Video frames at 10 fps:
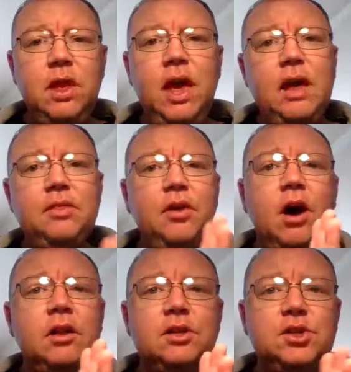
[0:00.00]

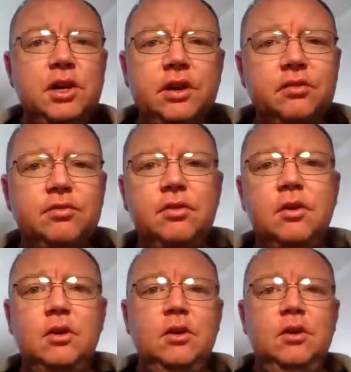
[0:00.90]
anthology of,
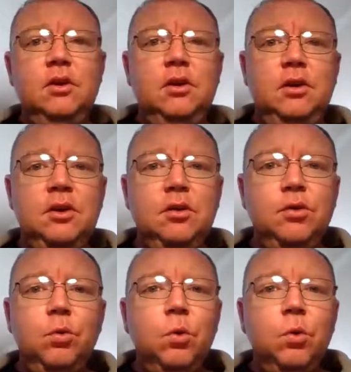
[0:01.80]
the